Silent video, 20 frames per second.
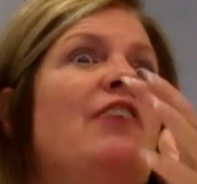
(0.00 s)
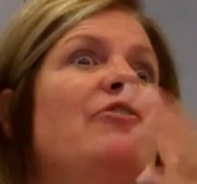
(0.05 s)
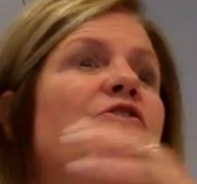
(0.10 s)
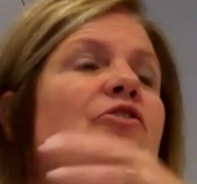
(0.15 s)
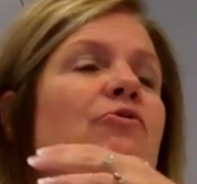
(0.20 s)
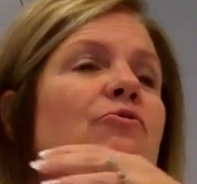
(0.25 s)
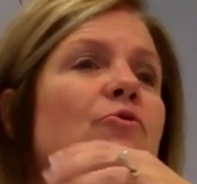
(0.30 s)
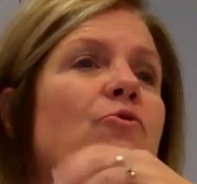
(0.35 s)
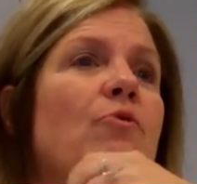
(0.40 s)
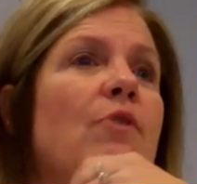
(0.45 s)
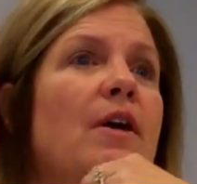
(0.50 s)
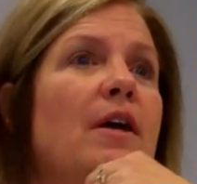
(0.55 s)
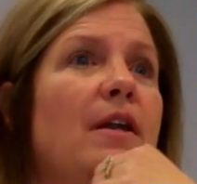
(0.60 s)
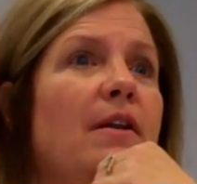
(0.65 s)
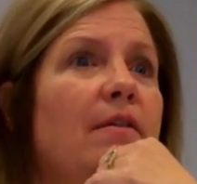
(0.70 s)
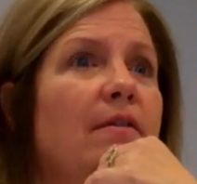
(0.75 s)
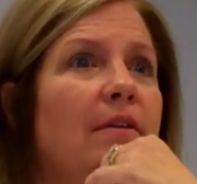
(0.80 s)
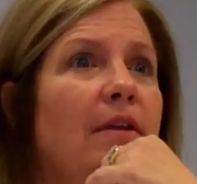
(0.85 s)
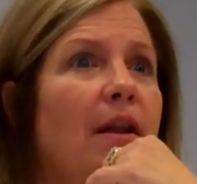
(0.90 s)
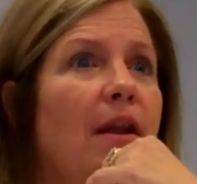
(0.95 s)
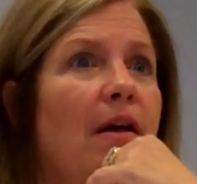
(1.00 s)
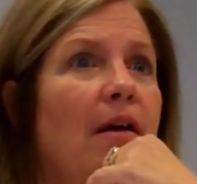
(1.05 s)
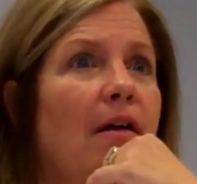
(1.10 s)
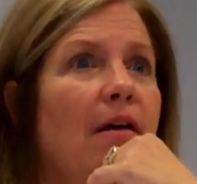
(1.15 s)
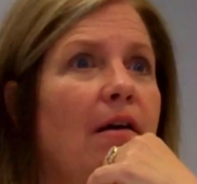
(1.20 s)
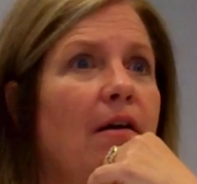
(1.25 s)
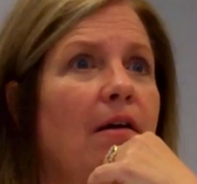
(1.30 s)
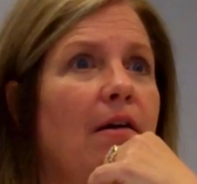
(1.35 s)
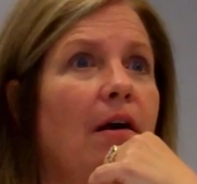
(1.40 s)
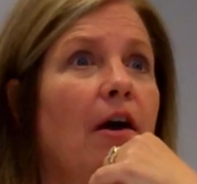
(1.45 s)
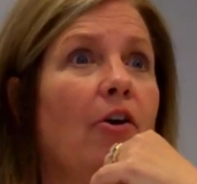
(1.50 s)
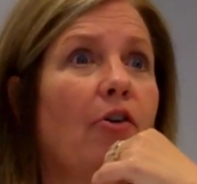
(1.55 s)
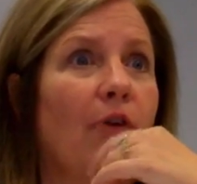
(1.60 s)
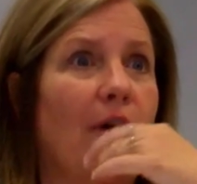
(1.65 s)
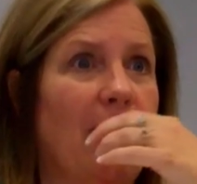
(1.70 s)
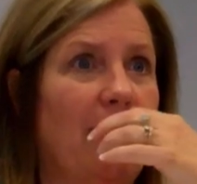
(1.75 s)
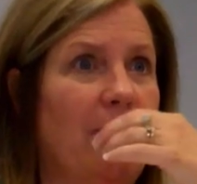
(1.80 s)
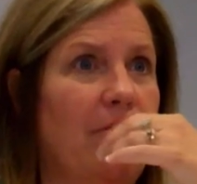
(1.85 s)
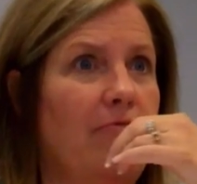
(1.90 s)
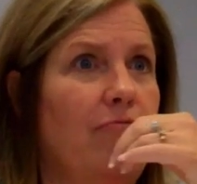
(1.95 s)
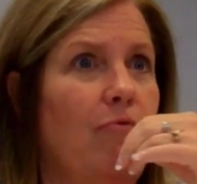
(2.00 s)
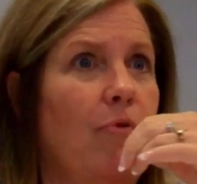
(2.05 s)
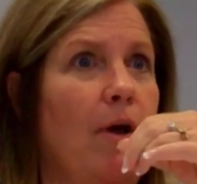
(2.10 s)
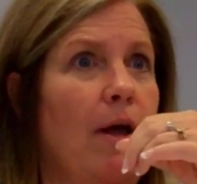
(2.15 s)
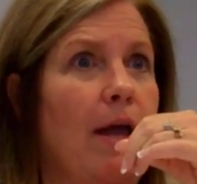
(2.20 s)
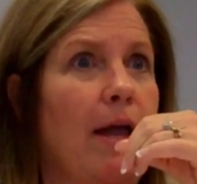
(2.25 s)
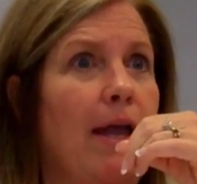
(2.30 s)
hash through it in an aggressive